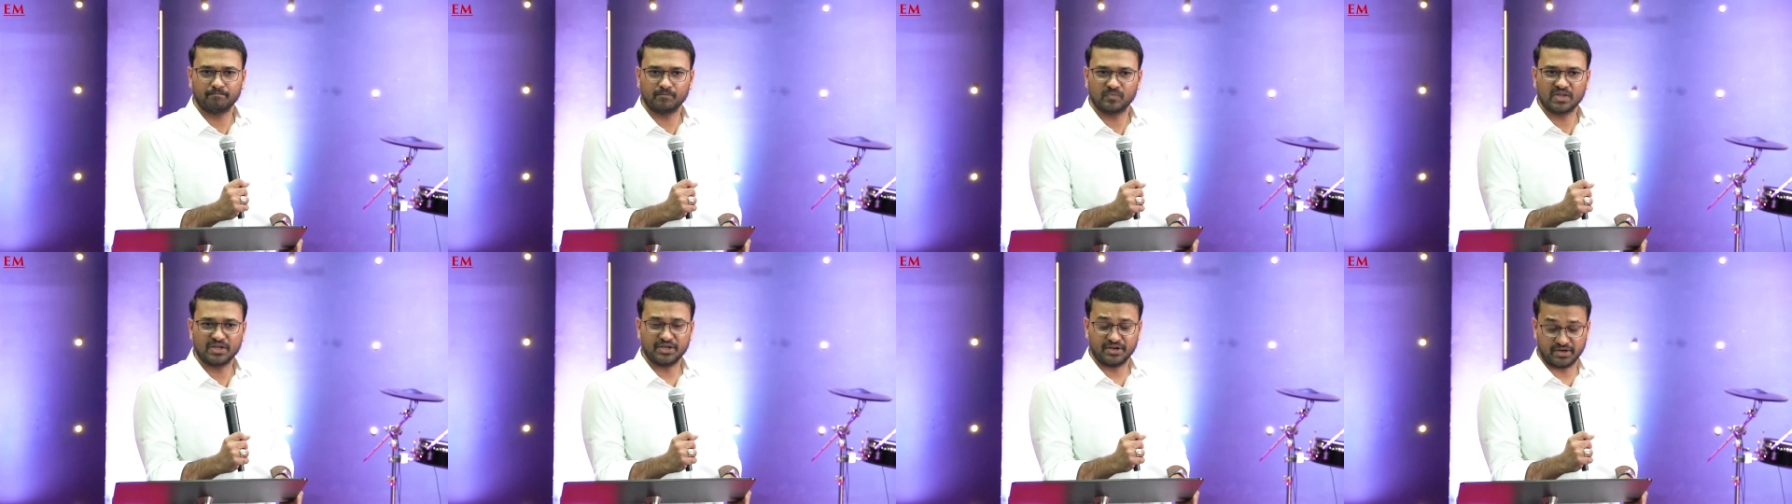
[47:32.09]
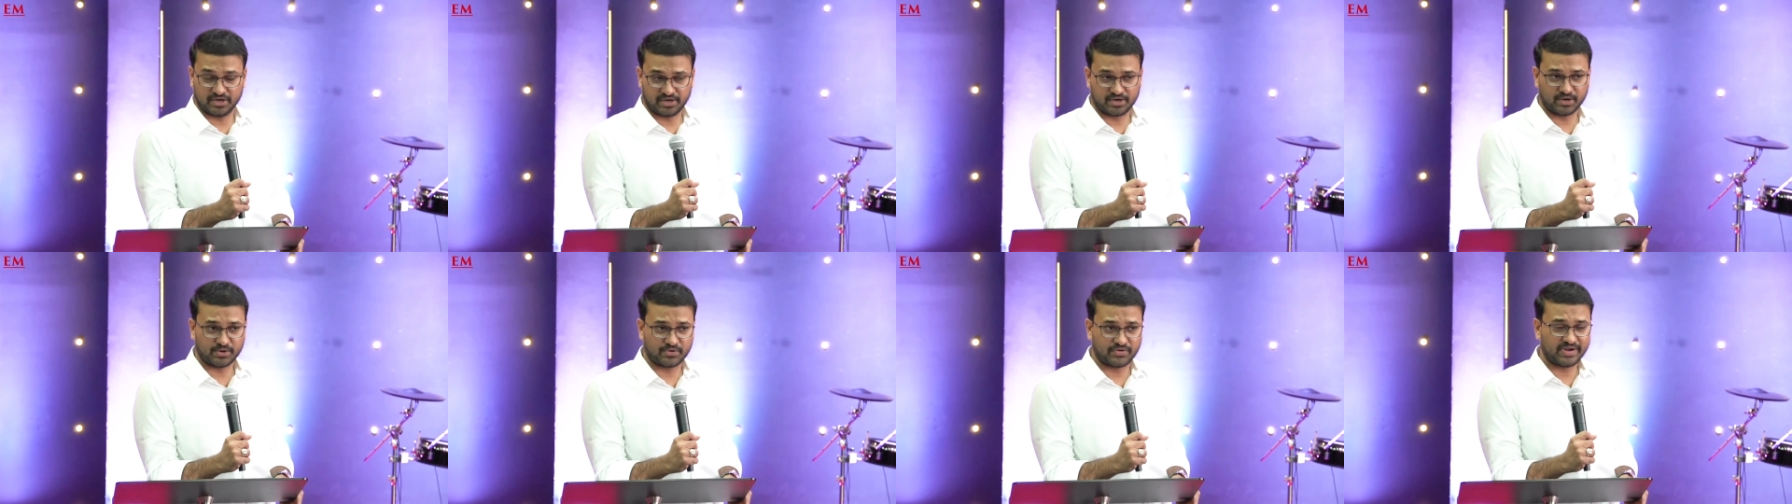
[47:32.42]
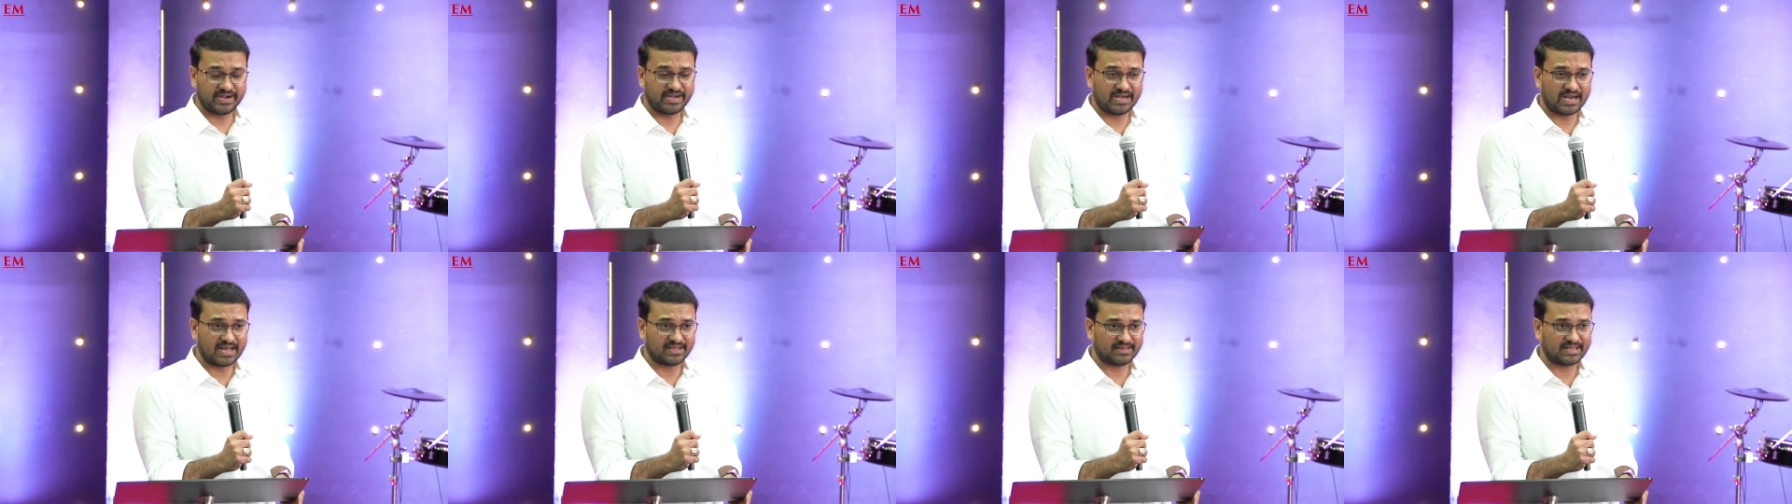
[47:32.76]
You need to
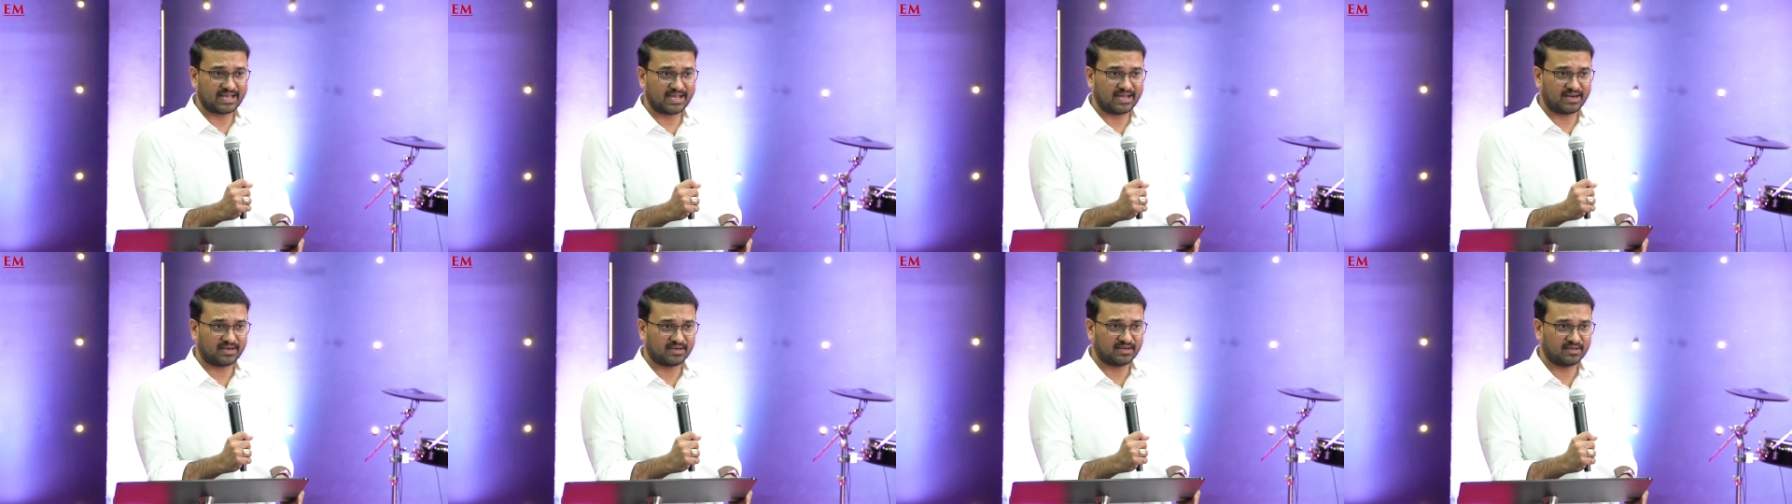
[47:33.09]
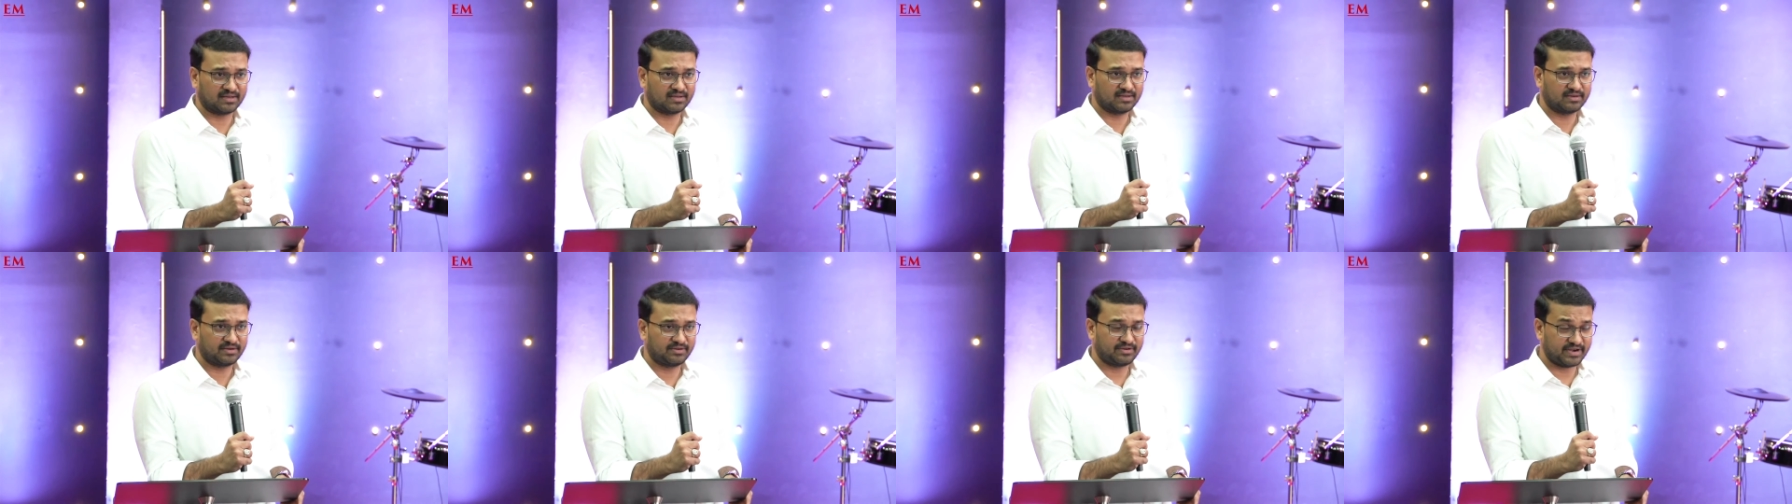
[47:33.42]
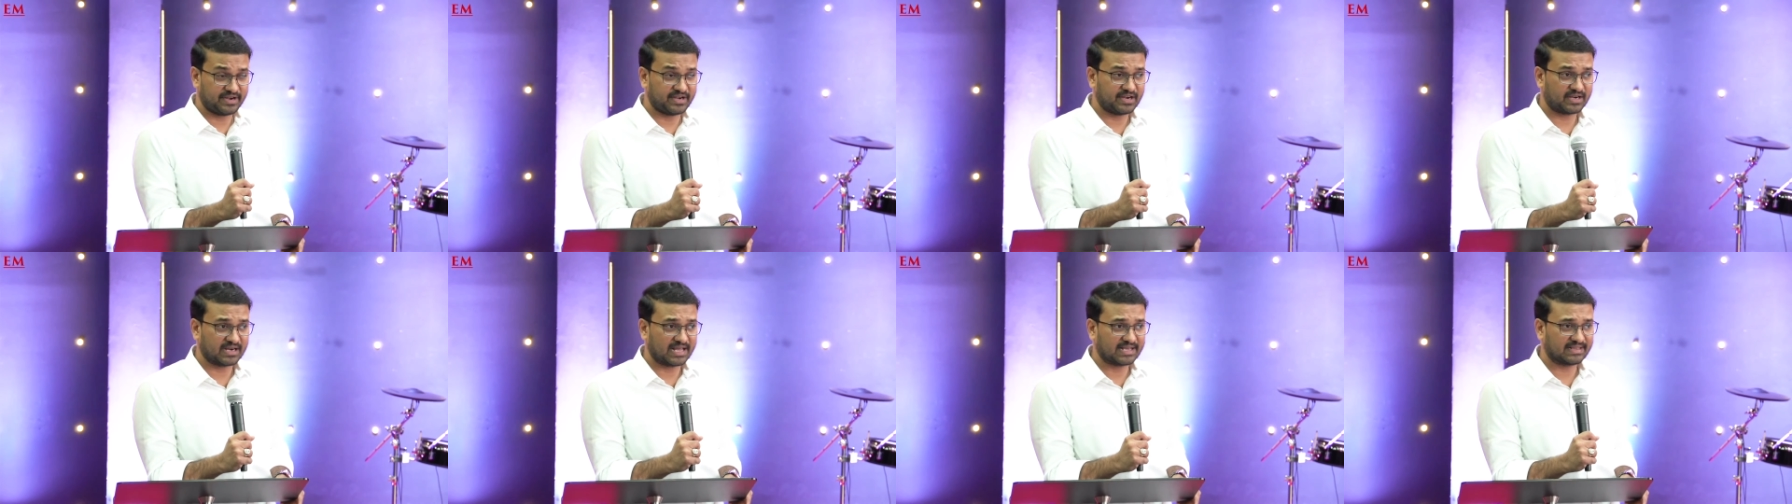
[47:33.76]
treat like that.
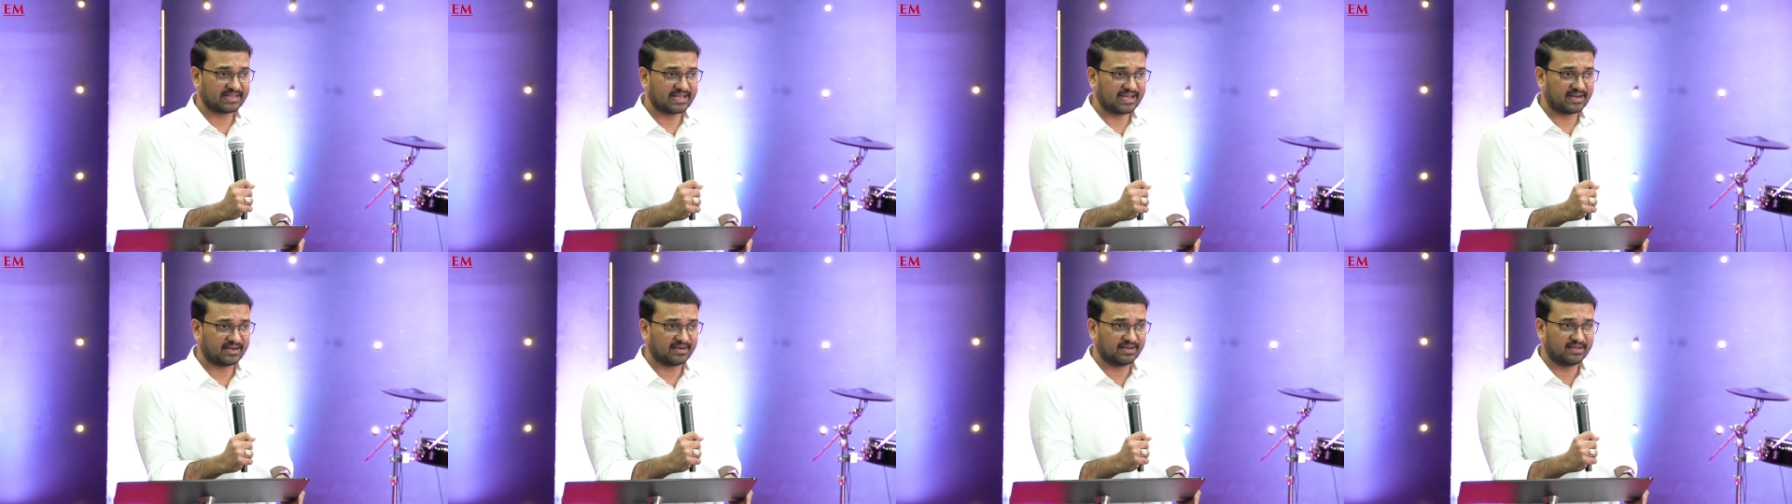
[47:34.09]
Treat it like that.